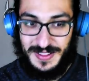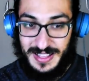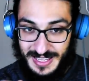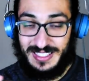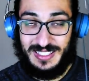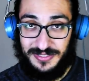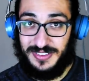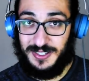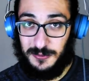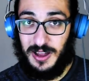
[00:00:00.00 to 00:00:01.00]
He's
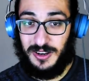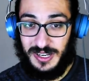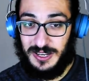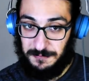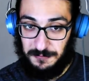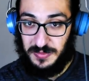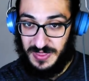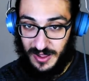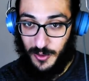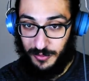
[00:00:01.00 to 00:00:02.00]
definitely one
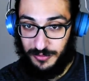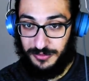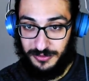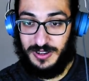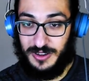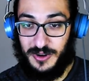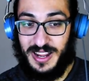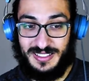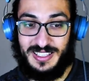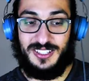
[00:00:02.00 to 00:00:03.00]
of
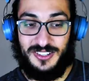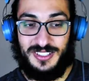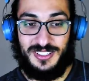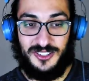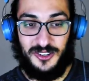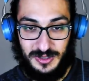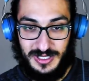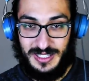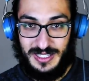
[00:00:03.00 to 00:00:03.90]
great guitarists, you know.